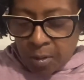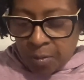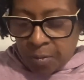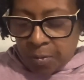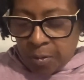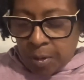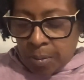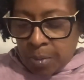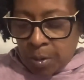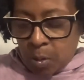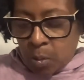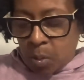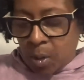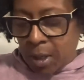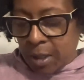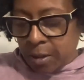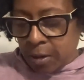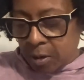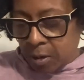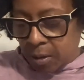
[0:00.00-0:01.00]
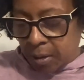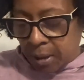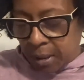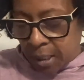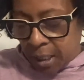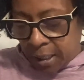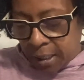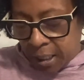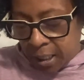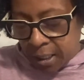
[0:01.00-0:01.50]
from the weather, and
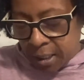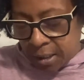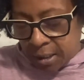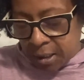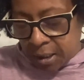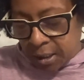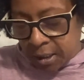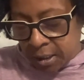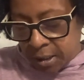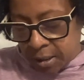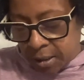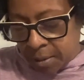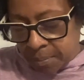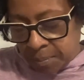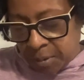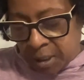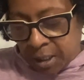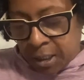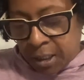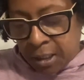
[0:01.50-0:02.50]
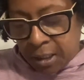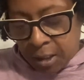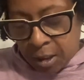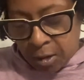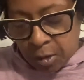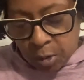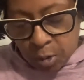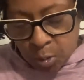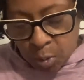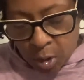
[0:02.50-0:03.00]
I had to end up getting a
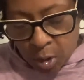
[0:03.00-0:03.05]
new